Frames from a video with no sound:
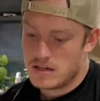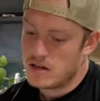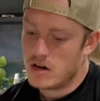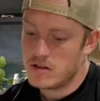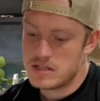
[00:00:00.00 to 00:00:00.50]

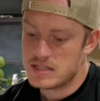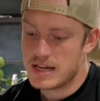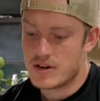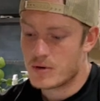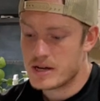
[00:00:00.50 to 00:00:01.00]
all this
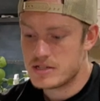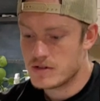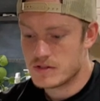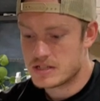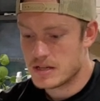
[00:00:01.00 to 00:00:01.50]
like crazy
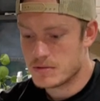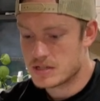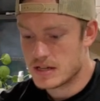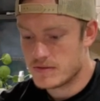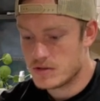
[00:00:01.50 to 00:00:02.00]
overstable
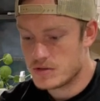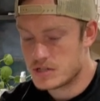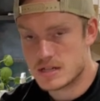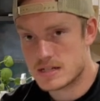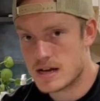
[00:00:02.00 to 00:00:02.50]
stuff, dude, just
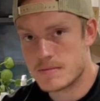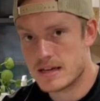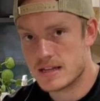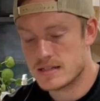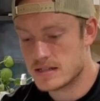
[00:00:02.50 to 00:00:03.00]
does not make
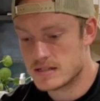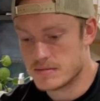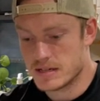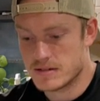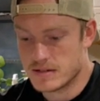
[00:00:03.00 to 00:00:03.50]
any sense to
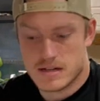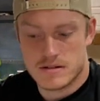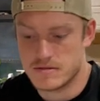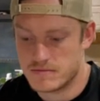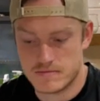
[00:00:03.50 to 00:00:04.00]
me. I
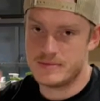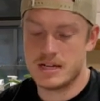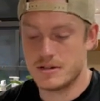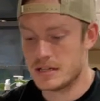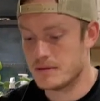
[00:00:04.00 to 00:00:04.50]
don't, I
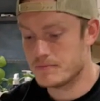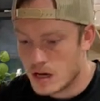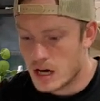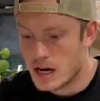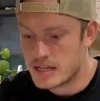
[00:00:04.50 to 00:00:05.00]
don't get it.
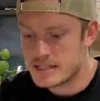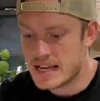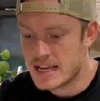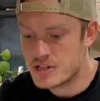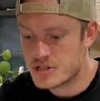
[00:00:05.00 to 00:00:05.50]
Uh,
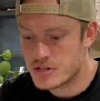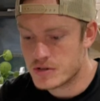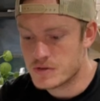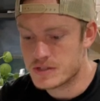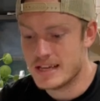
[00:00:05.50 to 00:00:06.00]
Dan
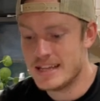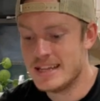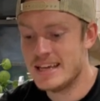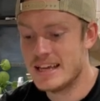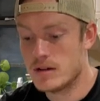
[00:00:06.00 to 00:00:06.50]
Jones,
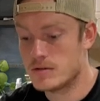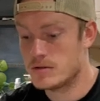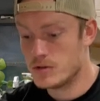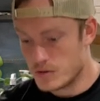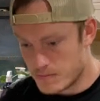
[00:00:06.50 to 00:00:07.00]
any hit,
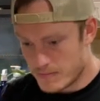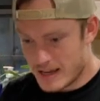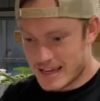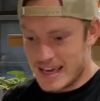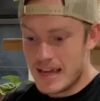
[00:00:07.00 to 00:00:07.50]
dude,
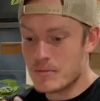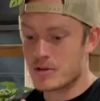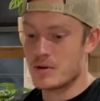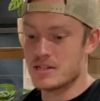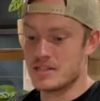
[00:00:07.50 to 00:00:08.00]
man came with
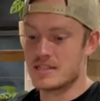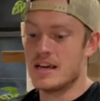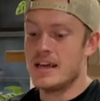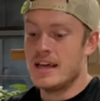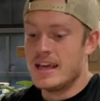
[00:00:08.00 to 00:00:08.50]
questions.
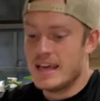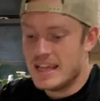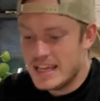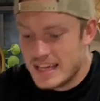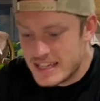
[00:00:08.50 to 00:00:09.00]

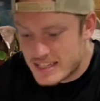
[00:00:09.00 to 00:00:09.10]
Any hidden